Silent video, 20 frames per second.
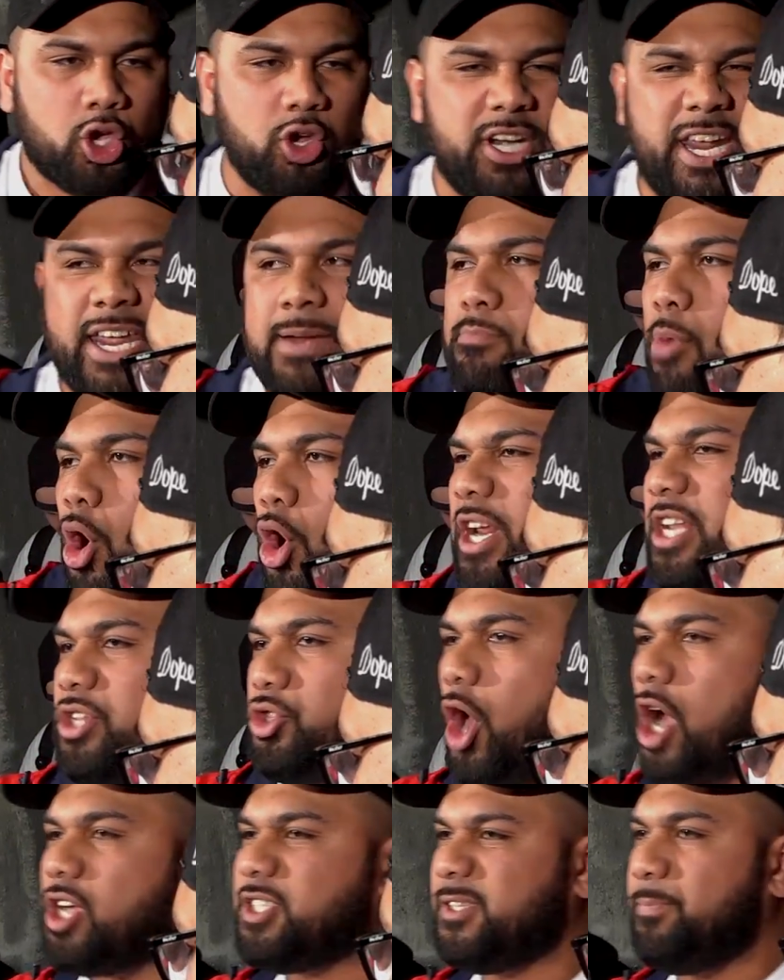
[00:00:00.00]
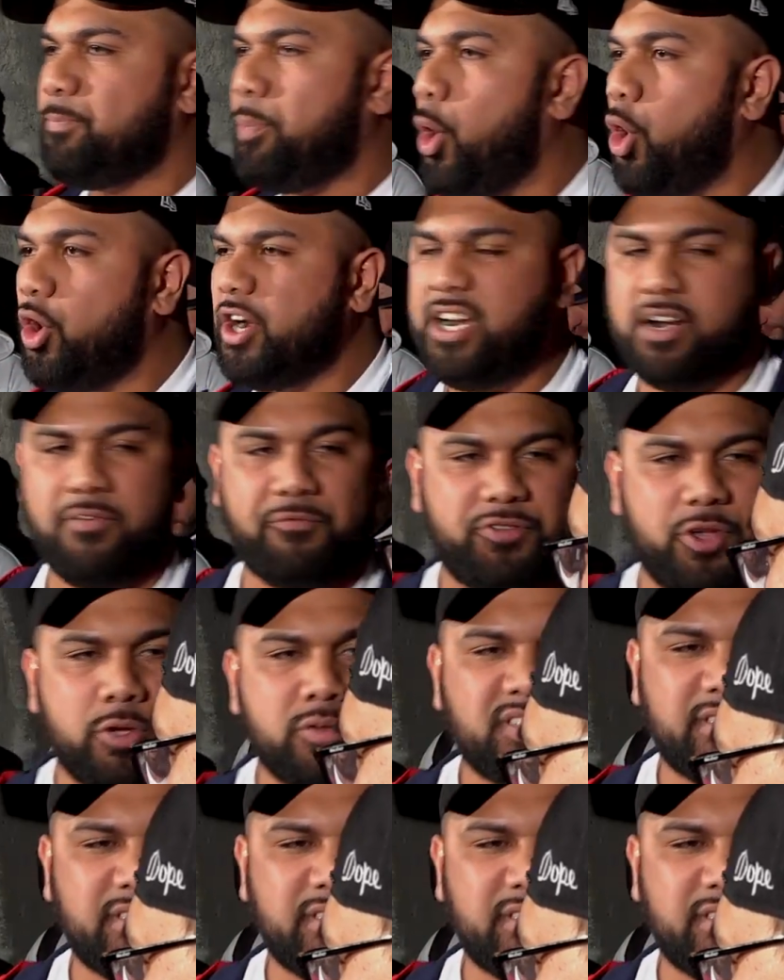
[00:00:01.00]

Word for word: Gonna need more than doc support and a few